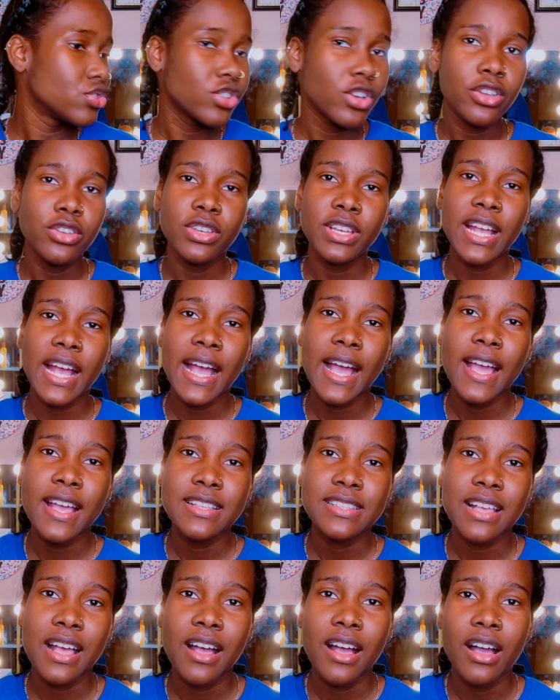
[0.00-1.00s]
you guys
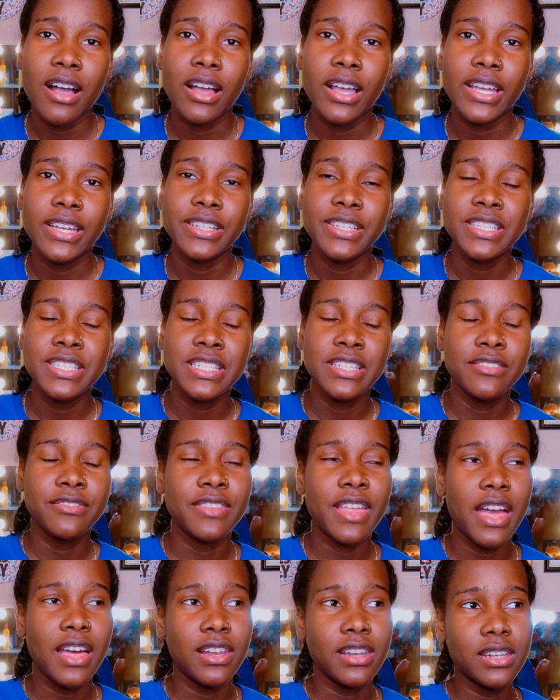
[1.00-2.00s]
how I achieved
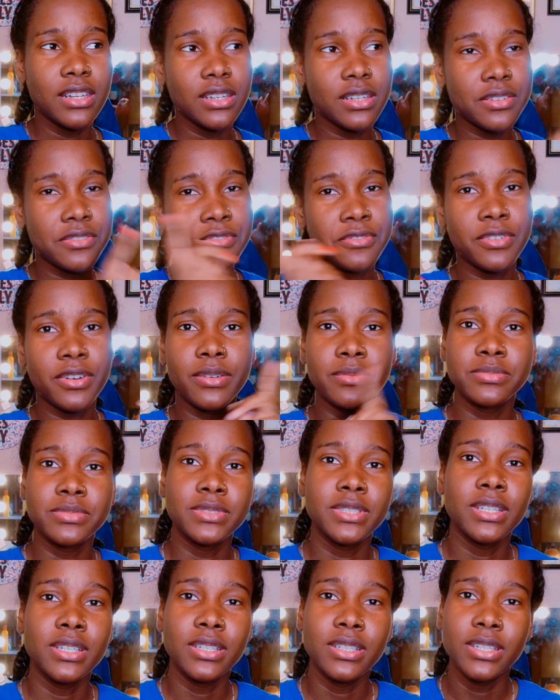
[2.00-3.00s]
that look from
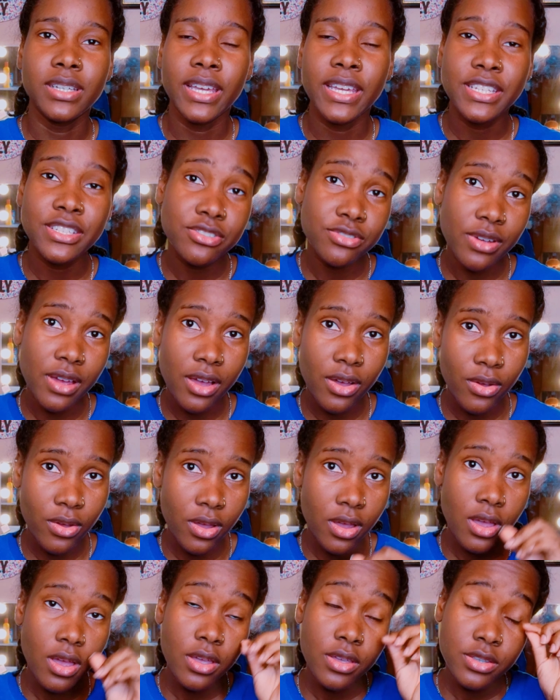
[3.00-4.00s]
the intro.
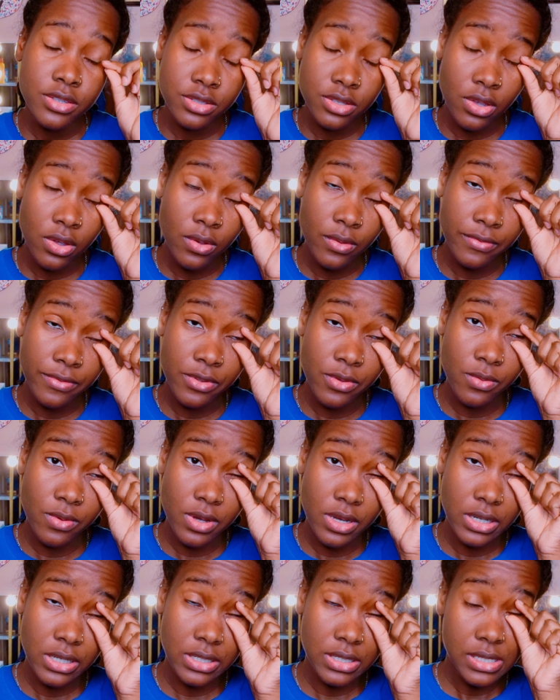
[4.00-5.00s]
So if you
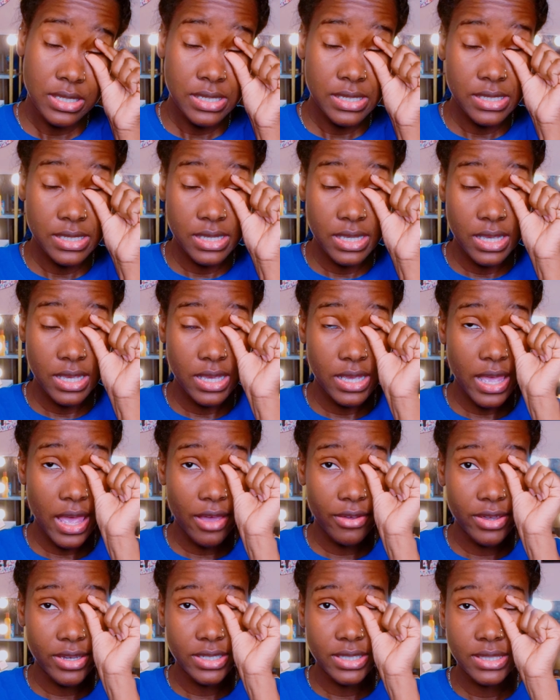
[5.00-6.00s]
want to see how
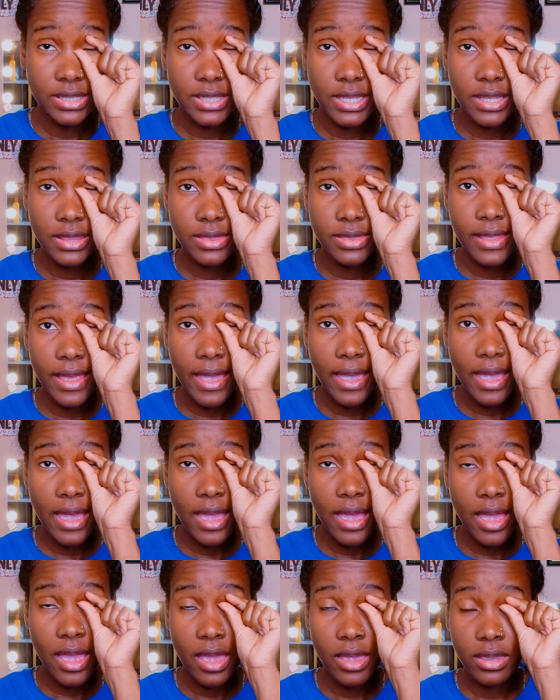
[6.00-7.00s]
I did
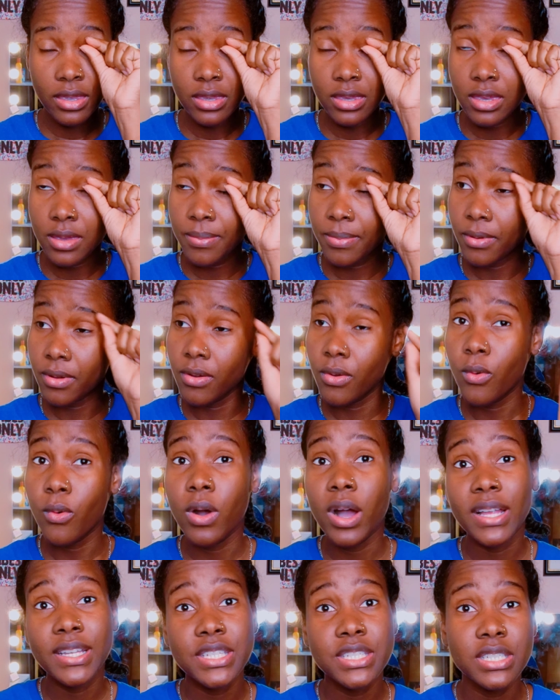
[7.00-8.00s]
that, keep on
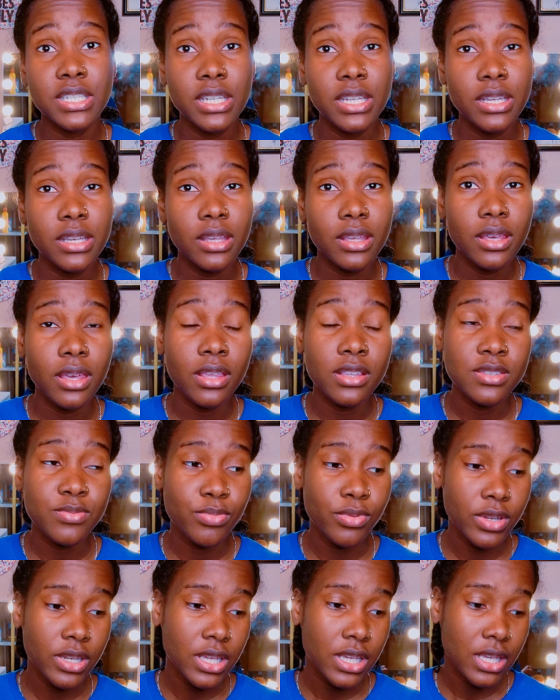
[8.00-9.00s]
watching. It's
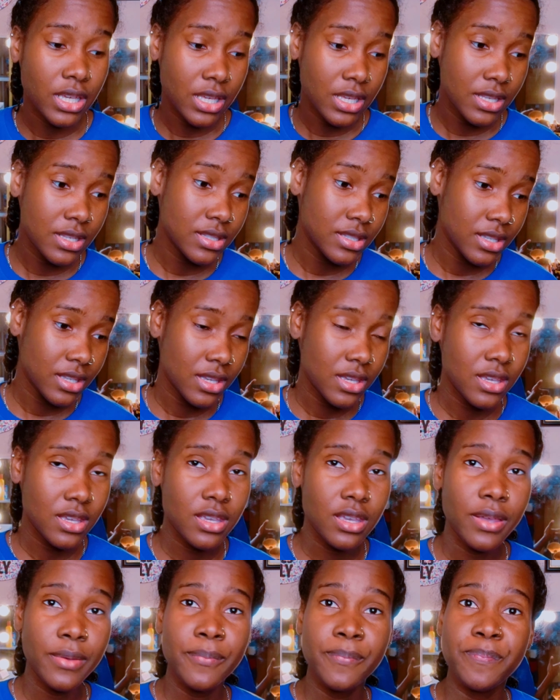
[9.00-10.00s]
pretty easy,
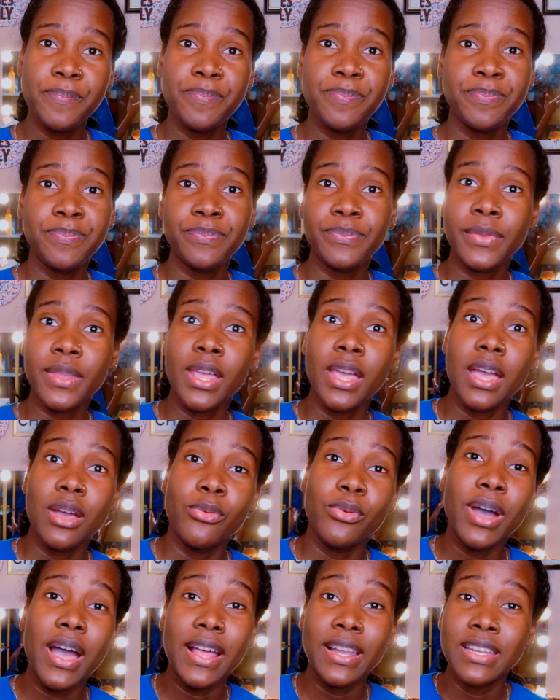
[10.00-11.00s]

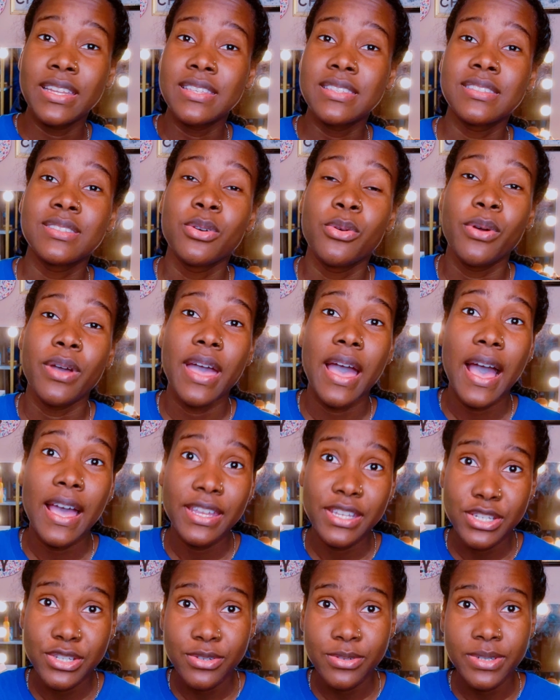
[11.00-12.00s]
well, at least the way I
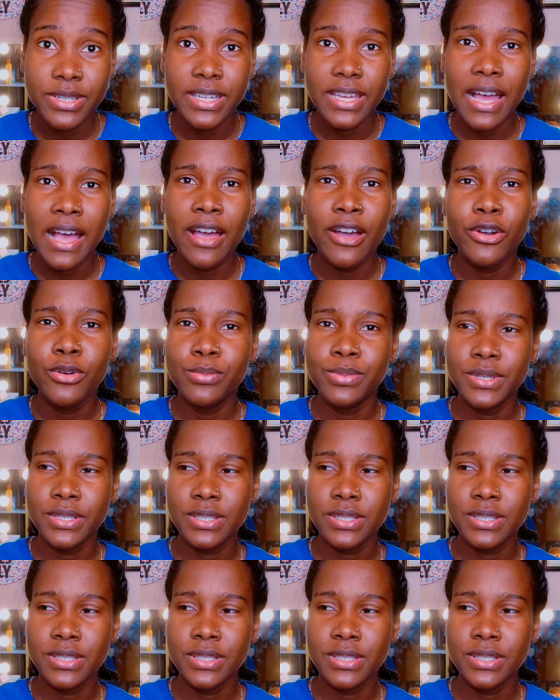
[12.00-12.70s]
do it. I hope